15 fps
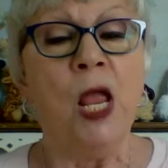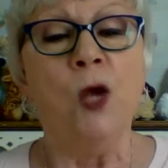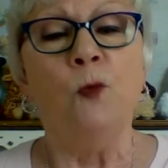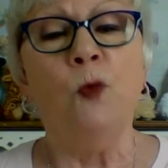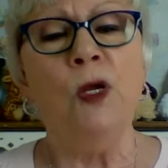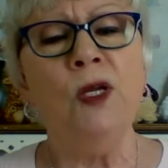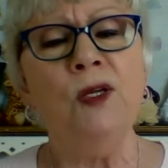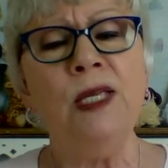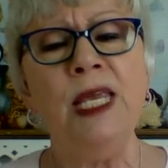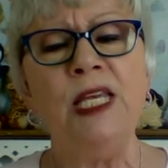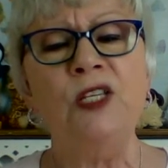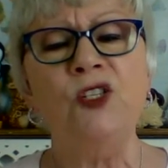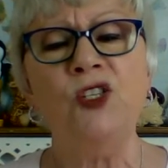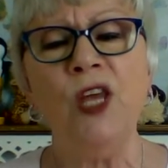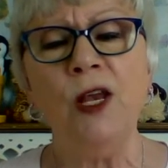Will he
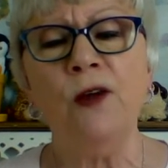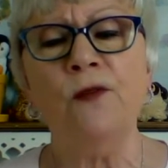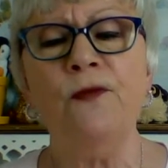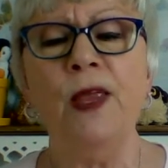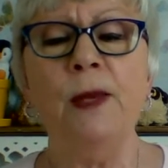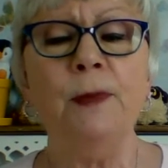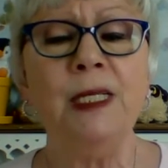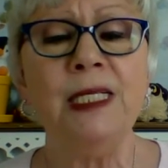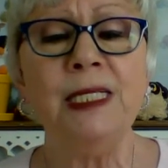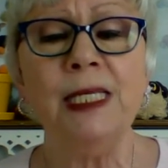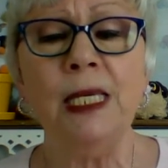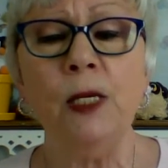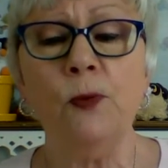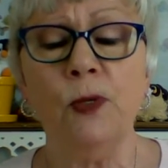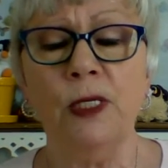share family
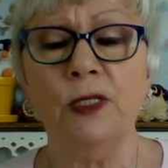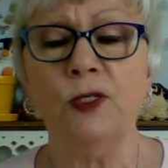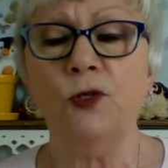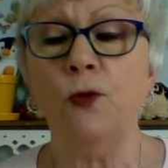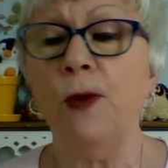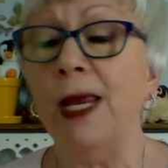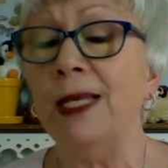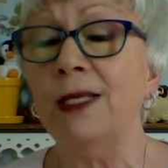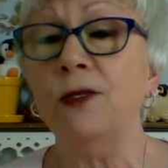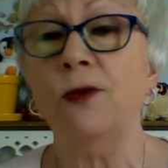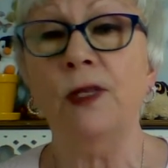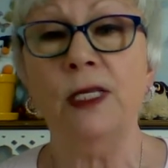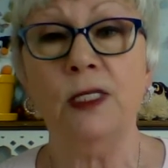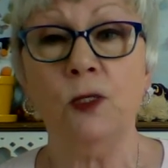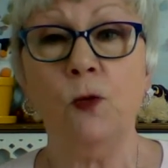secrets to answer
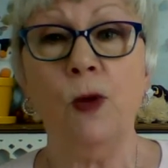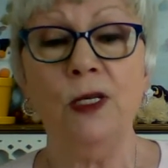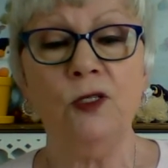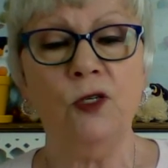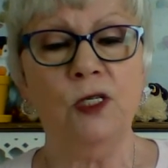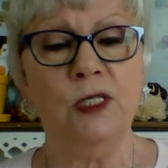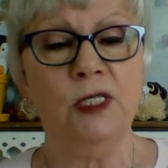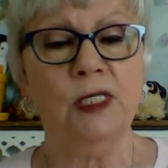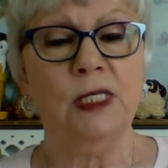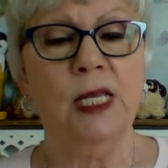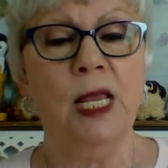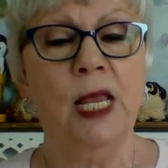these questions?